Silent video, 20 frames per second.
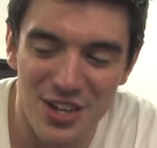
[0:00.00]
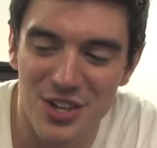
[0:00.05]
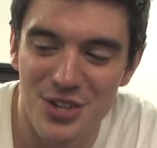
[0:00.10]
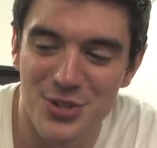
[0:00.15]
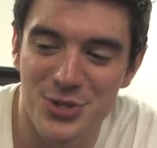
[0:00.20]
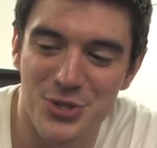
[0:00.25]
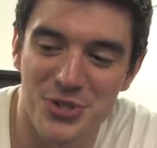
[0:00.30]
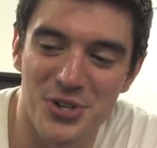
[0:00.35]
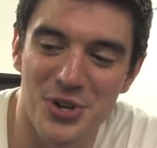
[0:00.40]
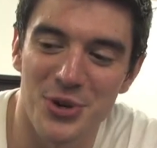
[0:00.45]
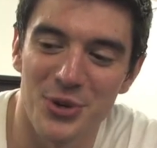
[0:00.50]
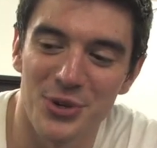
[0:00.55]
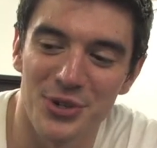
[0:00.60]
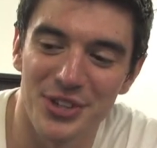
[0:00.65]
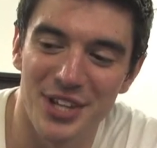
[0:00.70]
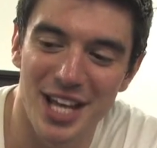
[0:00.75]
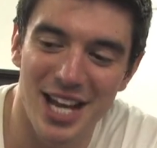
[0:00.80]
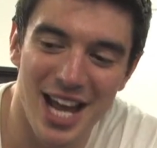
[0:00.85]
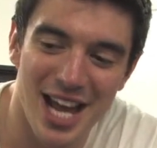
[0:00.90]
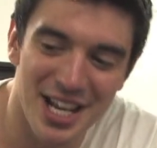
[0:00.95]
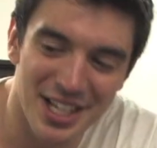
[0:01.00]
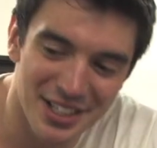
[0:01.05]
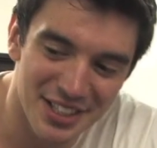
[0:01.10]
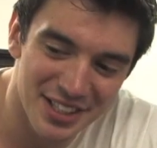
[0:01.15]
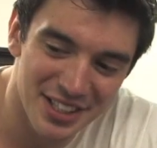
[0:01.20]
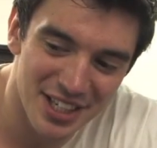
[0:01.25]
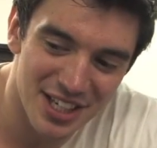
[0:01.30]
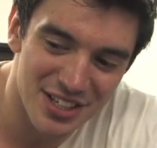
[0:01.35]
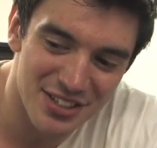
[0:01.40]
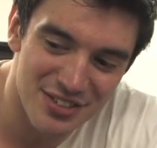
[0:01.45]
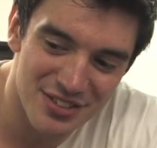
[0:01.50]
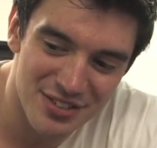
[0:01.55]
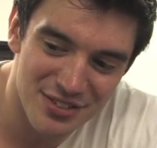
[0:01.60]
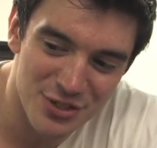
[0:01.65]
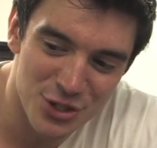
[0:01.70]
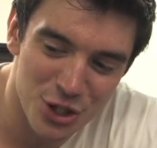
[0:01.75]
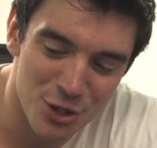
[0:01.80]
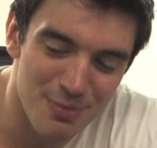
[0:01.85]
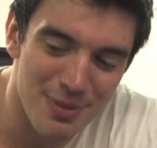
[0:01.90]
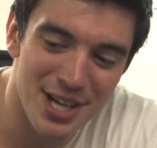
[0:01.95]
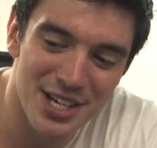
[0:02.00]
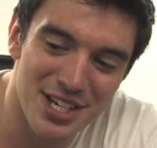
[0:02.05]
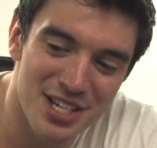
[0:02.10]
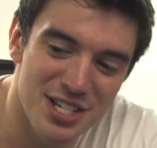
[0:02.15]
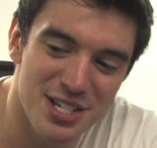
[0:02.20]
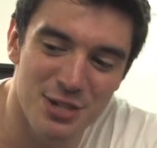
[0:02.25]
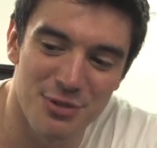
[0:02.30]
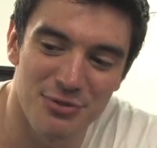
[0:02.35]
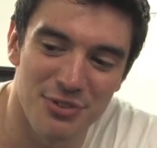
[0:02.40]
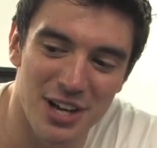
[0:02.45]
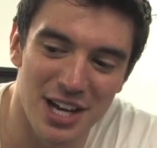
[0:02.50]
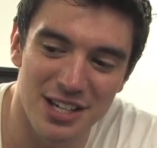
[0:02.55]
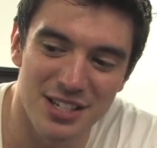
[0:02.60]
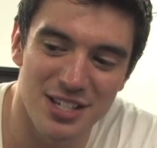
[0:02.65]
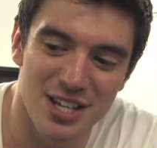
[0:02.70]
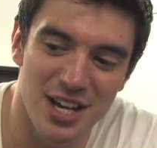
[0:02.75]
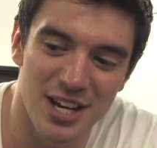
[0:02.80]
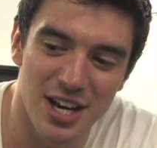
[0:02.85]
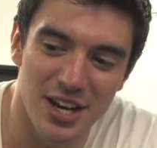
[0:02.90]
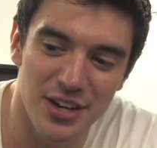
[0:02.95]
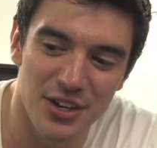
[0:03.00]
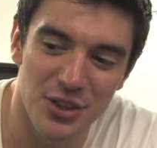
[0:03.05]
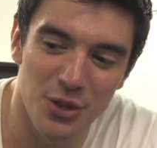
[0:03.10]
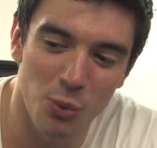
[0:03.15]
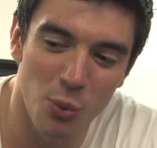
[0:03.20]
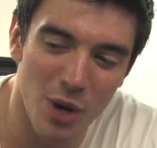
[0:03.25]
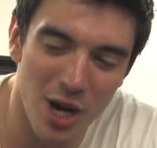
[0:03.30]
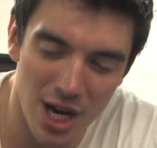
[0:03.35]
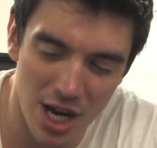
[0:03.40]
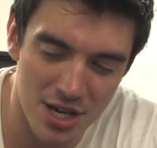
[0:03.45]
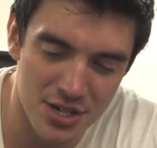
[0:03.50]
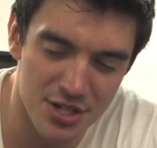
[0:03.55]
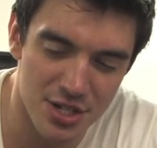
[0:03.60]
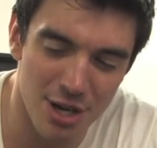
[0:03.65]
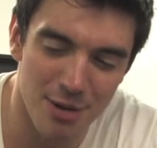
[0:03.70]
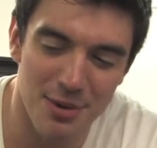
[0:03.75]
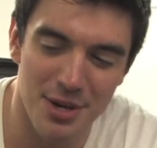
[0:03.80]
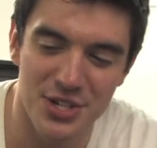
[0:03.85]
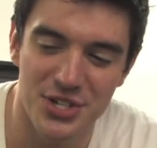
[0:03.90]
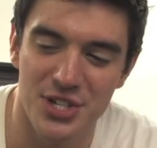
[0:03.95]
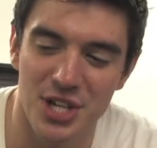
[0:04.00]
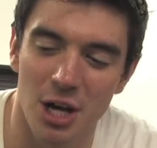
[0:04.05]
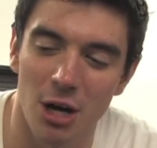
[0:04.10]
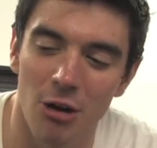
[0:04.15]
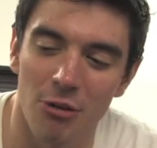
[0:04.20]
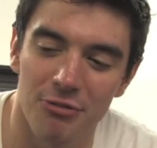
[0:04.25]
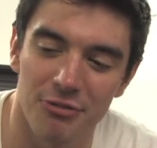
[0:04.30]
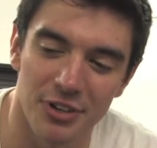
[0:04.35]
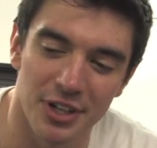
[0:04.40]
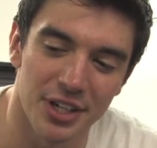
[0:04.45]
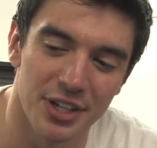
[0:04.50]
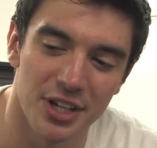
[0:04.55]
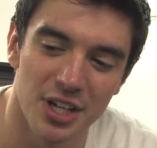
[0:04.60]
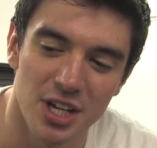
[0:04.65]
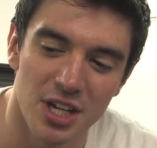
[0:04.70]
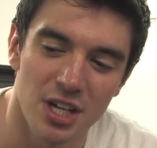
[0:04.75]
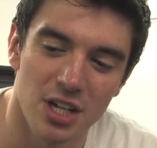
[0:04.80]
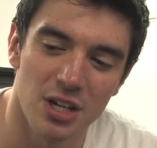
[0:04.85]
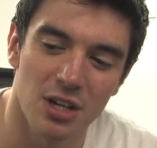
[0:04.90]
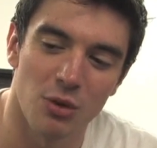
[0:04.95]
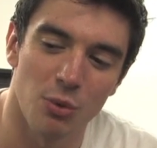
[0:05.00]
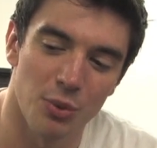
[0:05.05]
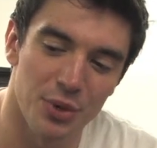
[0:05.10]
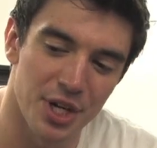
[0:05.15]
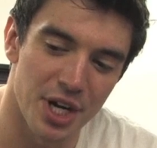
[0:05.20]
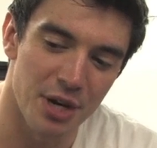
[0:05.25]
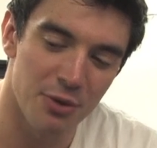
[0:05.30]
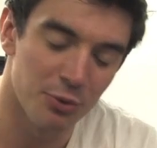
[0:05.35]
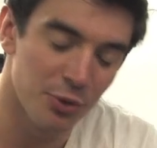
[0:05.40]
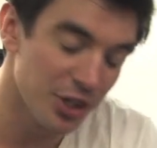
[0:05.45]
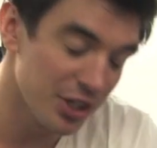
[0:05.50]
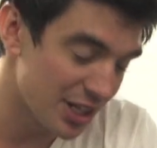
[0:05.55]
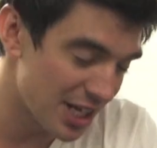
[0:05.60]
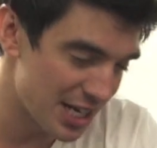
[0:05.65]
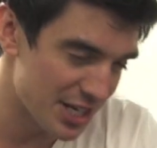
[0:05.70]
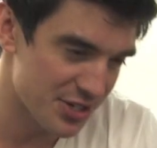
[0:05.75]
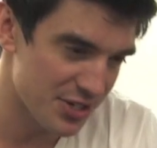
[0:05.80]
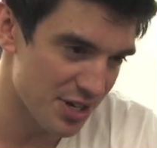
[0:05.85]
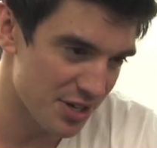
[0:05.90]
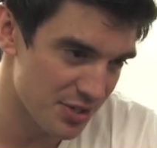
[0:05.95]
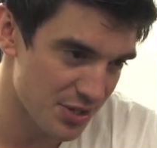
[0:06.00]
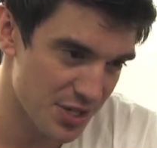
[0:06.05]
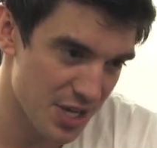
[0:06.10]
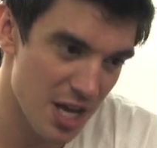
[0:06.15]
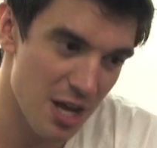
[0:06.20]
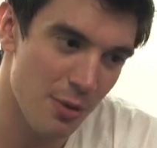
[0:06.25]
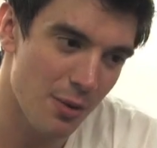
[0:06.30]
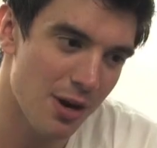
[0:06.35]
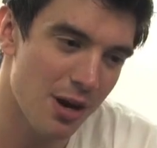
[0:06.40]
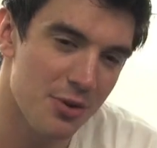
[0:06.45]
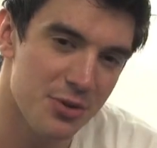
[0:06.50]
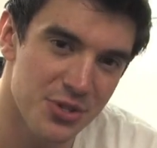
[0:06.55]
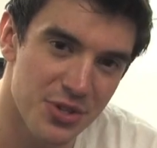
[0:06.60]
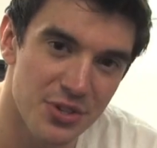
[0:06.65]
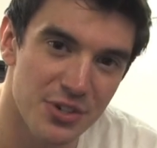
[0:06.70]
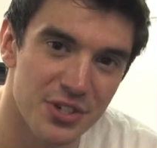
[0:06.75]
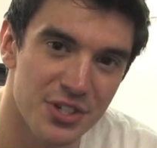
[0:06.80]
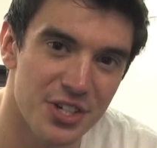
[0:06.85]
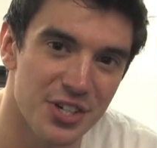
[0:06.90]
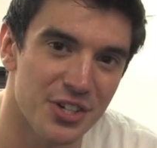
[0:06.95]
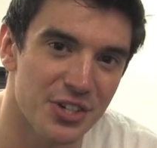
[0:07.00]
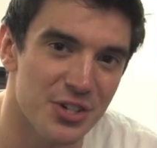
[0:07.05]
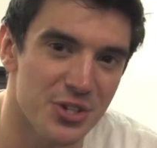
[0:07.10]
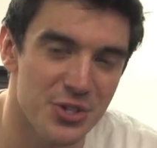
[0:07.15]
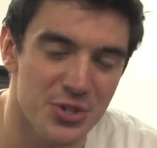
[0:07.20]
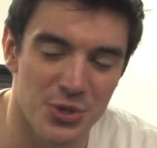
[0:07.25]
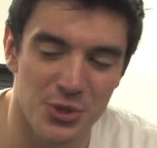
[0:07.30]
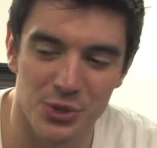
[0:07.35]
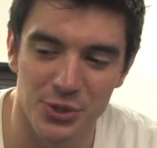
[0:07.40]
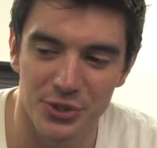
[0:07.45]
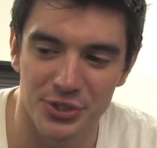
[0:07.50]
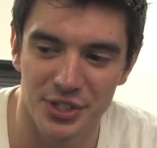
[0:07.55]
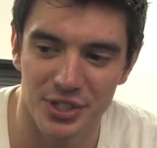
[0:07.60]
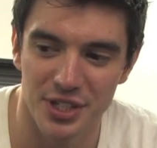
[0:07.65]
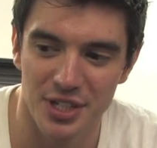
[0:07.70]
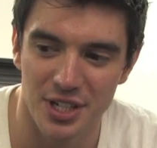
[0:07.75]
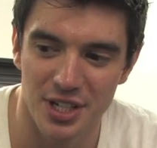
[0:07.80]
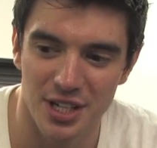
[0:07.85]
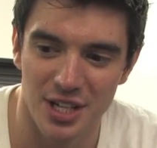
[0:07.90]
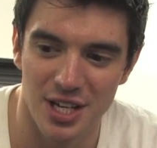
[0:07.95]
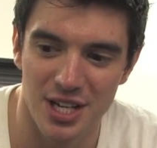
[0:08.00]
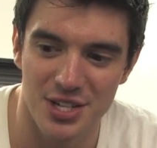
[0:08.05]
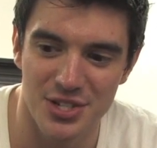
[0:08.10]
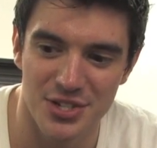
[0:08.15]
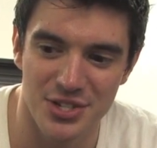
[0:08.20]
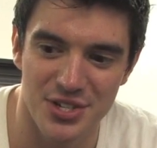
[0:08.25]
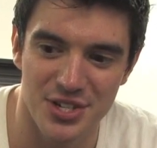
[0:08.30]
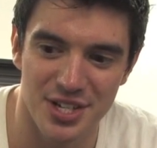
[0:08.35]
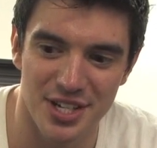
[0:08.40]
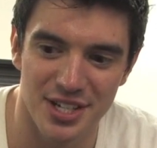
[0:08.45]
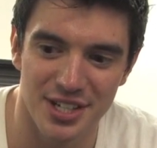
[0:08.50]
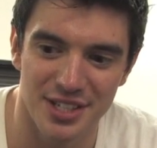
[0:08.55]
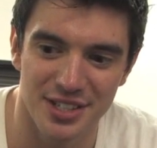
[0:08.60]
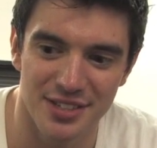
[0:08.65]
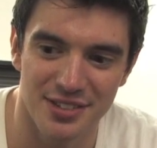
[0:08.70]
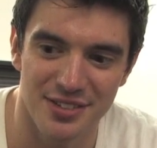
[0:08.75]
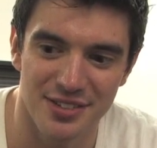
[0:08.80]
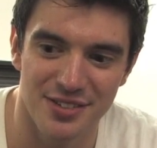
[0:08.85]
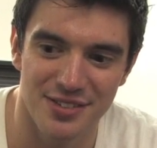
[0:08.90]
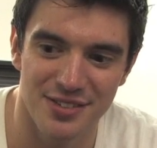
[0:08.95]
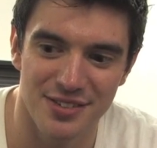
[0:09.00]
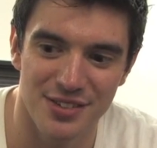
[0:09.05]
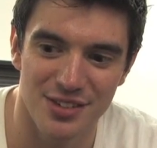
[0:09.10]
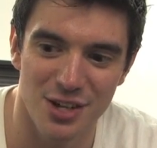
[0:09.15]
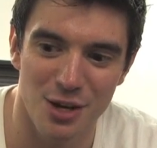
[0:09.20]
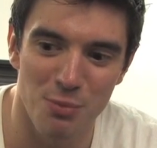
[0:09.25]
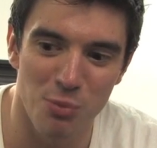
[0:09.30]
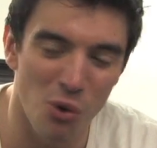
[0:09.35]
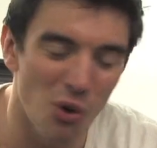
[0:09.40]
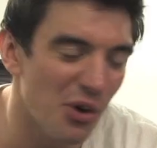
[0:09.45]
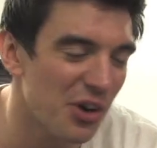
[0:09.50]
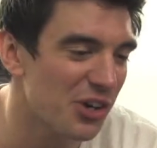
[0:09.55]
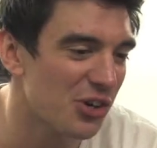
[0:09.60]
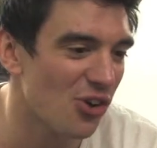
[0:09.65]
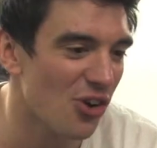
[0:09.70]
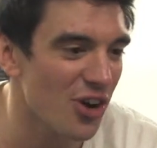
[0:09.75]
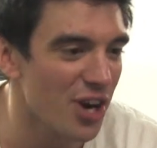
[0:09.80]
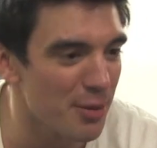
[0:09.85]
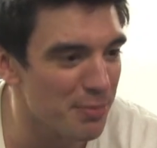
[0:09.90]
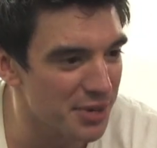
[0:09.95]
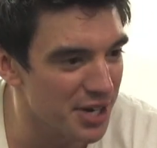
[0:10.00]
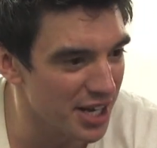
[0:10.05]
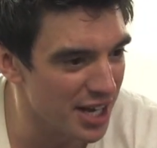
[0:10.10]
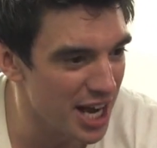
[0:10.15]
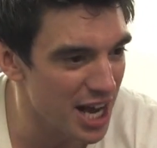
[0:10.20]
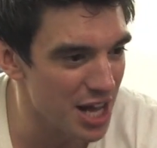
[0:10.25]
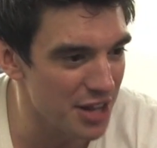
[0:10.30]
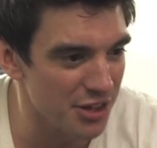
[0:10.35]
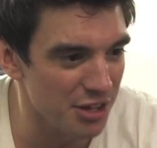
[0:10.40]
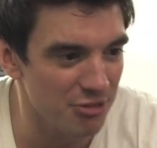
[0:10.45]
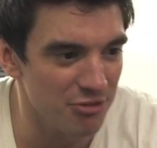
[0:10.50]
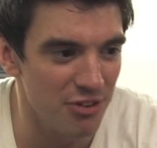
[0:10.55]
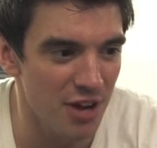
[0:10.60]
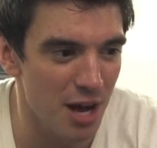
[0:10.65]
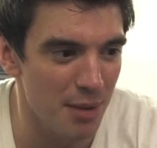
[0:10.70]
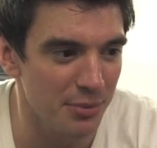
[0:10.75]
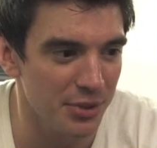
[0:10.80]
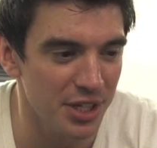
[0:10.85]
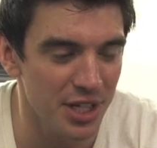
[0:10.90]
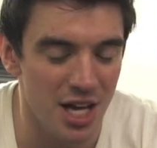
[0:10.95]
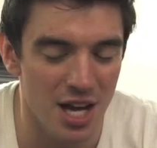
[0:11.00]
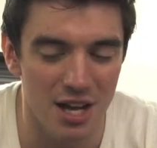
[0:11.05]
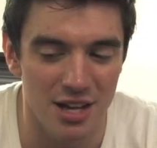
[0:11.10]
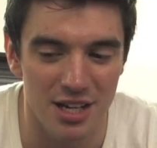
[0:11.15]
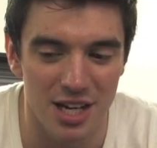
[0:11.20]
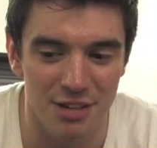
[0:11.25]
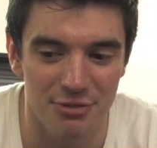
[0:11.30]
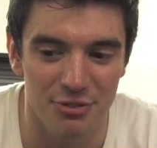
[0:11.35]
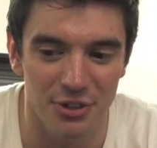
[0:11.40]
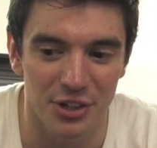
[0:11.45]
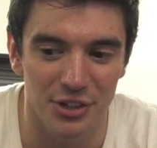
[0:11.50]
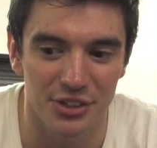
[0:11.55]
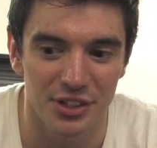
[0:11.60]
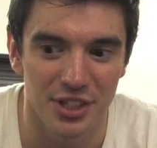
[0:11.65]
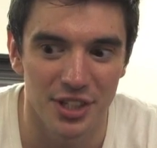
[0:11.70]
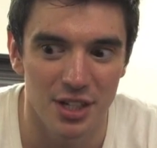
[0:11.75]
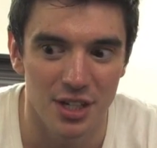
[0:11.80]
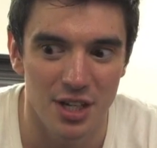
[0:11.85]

So that had a, a, tremendous effect on the way I saw myself. And when I realized I was gay when I was 13 years old, as uh, a boy growing up in a Catholic family, I, I felt